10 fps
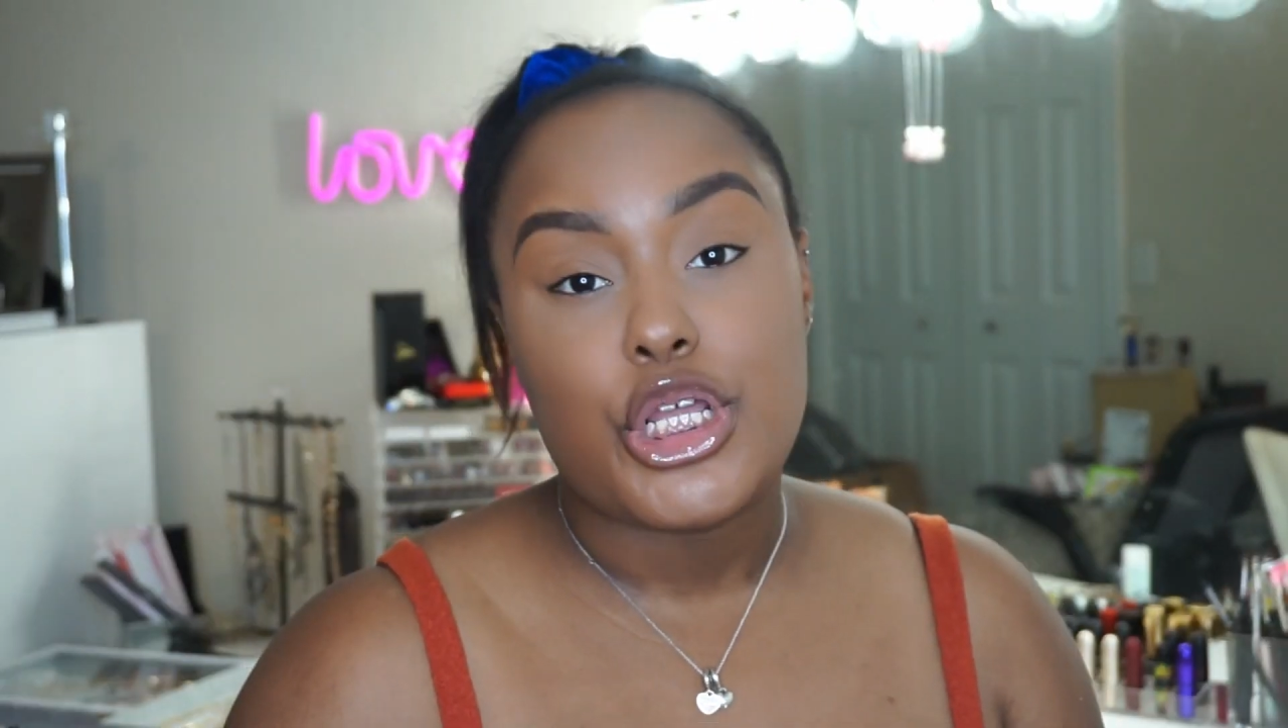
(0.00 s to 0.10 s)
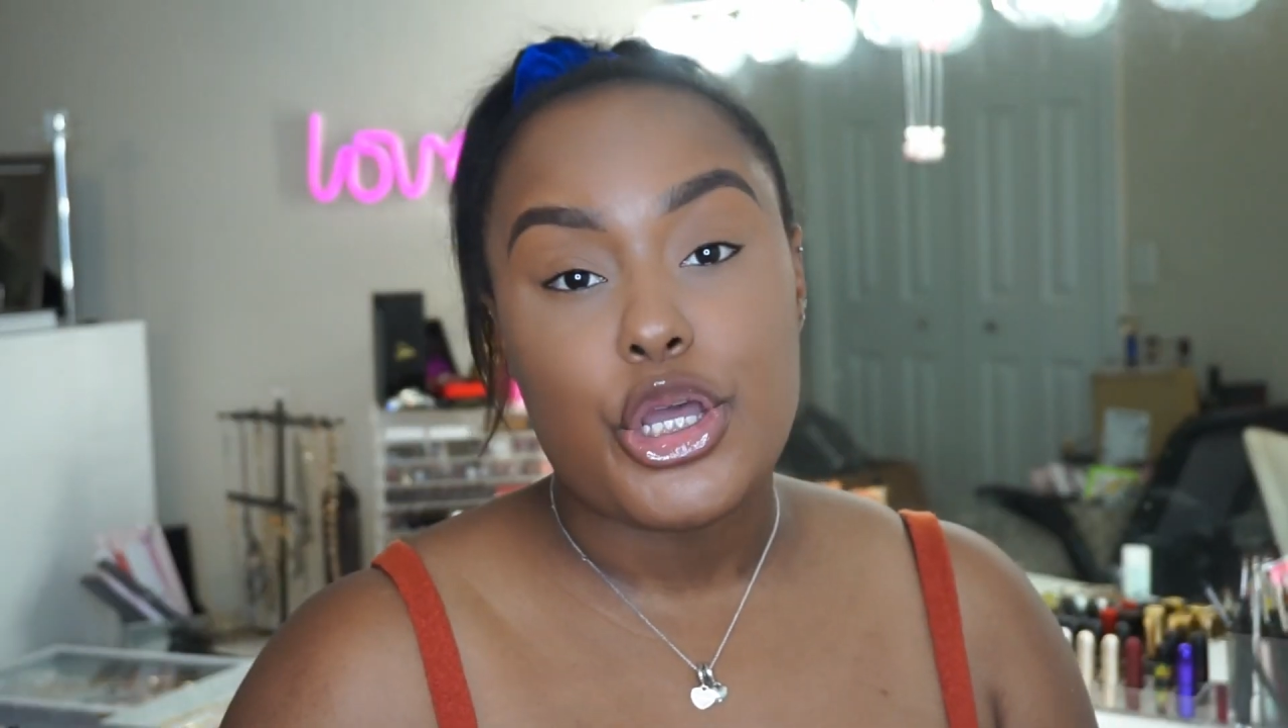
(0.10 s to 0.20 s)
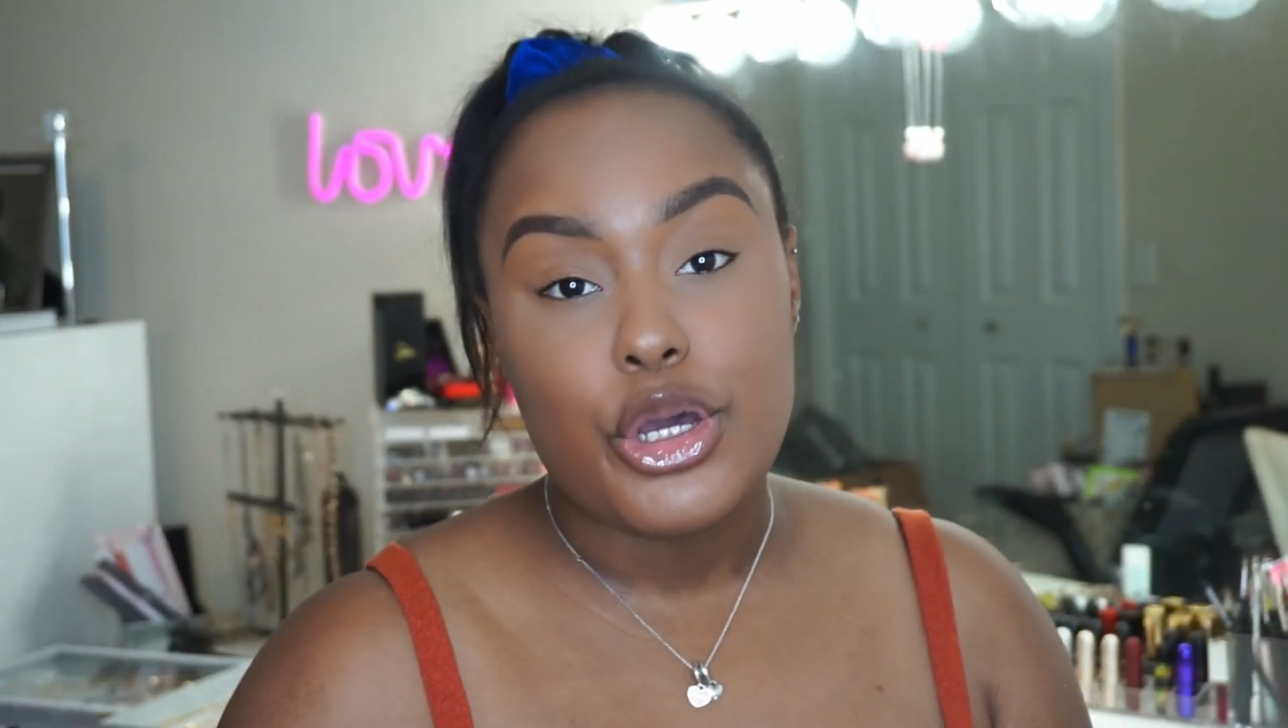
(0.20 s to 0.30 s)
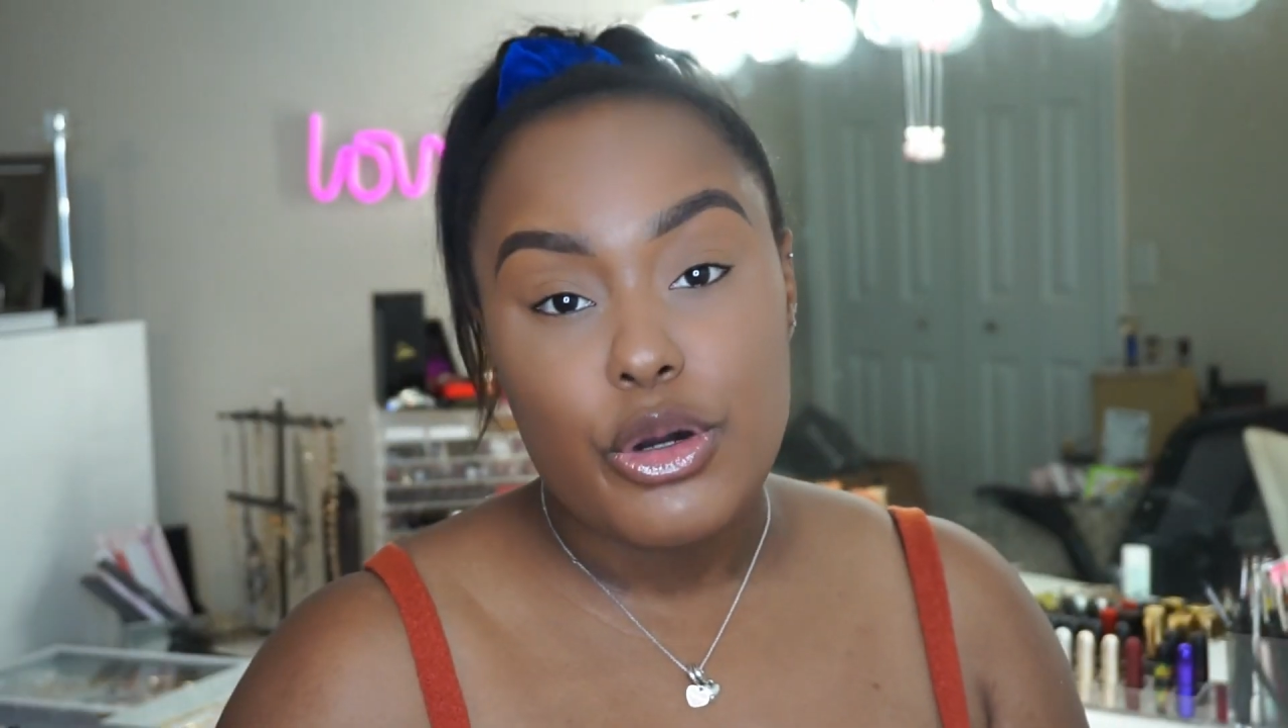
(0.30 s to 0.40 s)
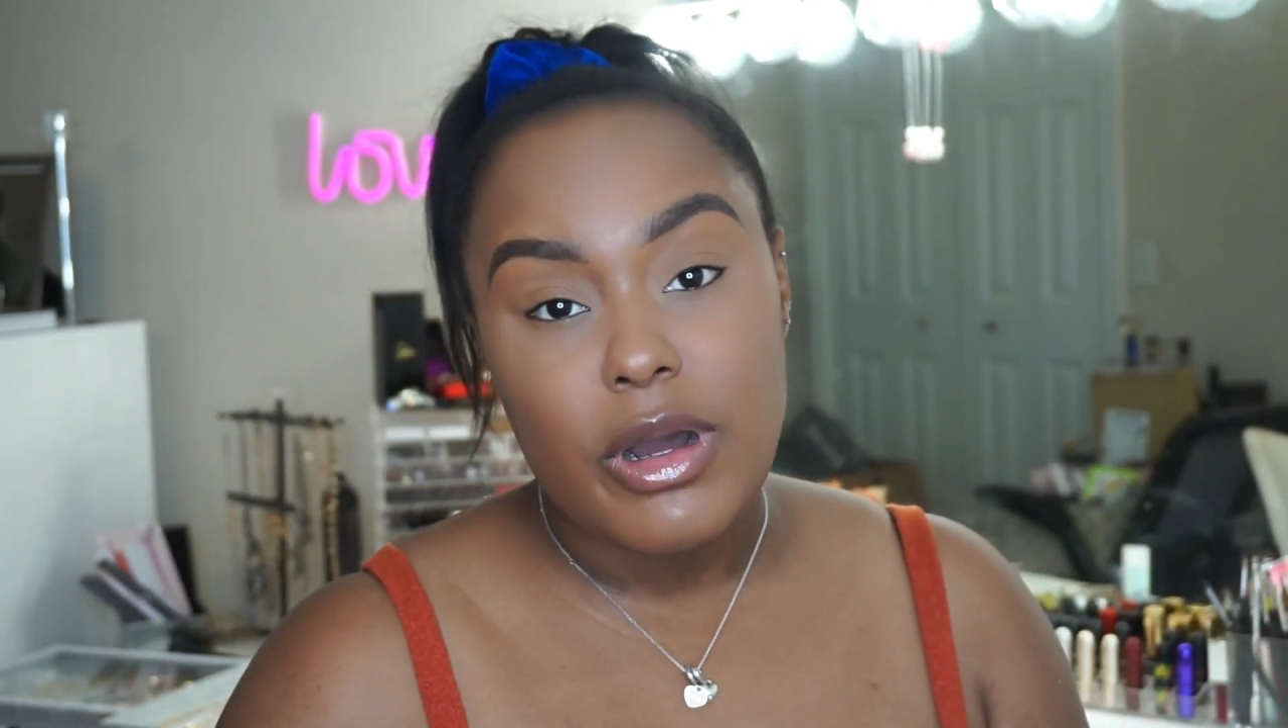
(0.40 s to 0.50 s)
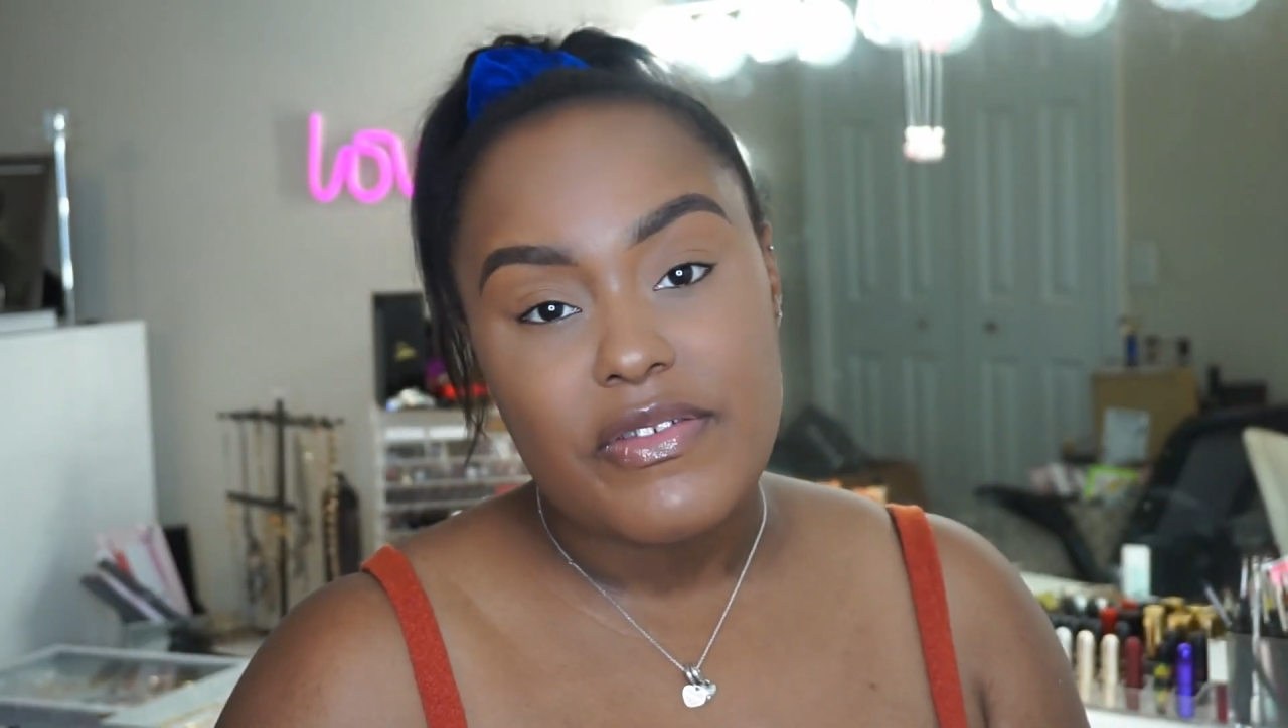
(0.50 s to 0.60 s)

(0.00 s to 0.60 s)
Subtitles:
two